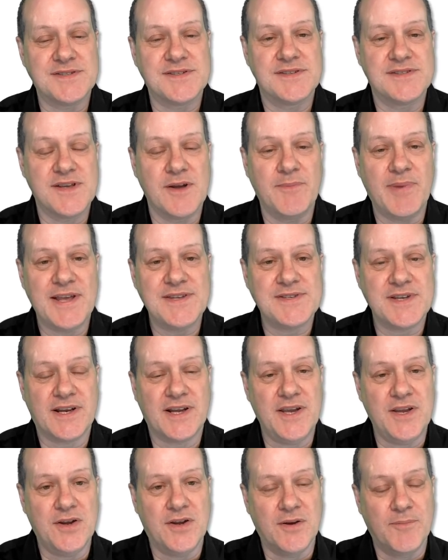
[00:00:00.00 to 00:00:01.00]
So
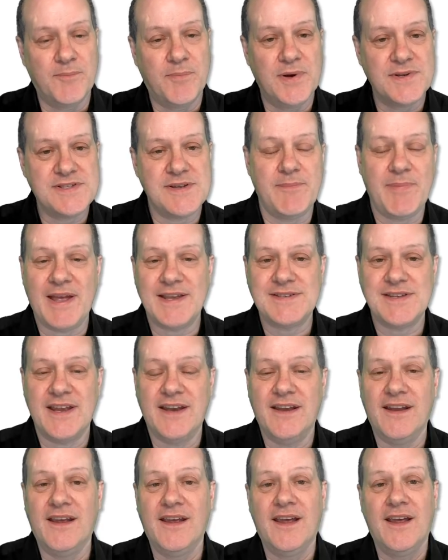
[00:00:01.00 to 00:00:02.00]
basically, you could put a bet
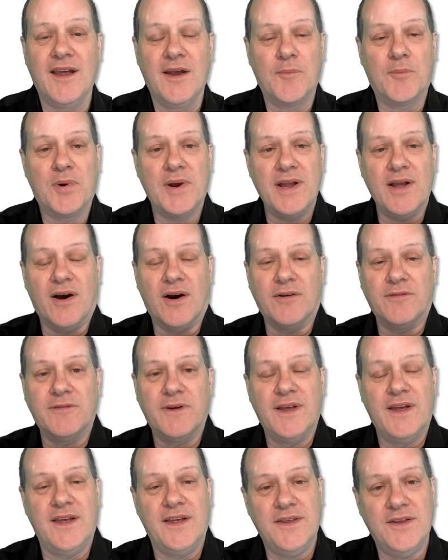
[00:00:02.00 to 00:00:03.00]
in pre-off,
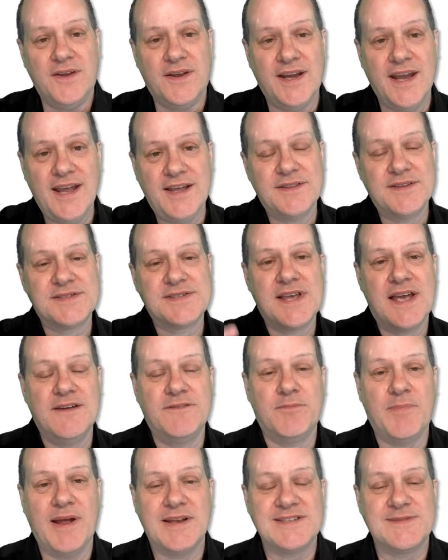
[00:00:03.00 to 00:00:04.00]
you could hit the
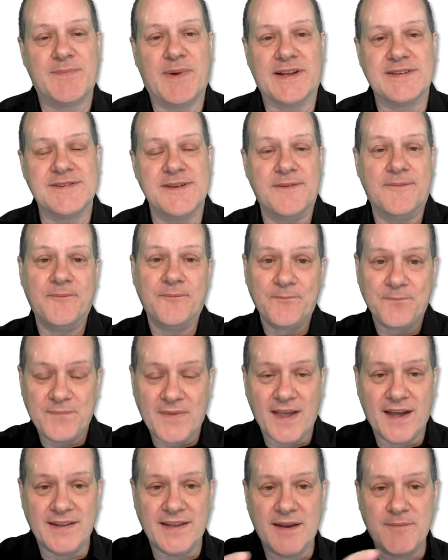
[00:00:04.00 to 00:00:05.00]
save bets button,
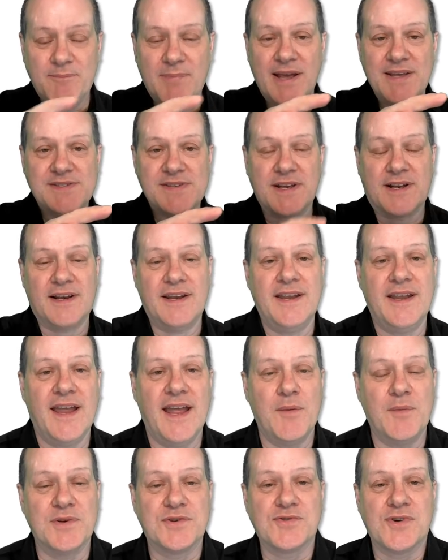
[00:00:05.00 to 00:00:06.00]
and then basically
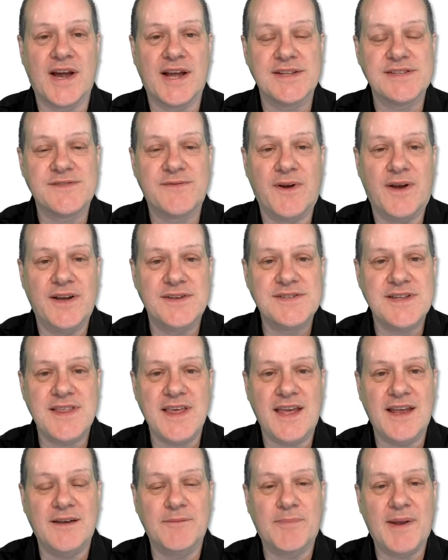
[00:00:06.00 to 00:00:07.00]
it would transfer to
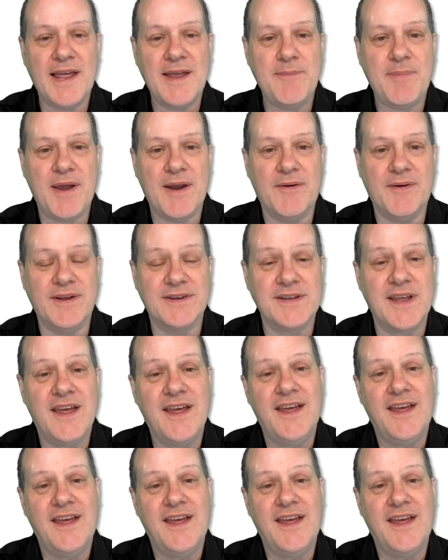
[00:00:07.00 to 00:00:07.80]
the in-play period.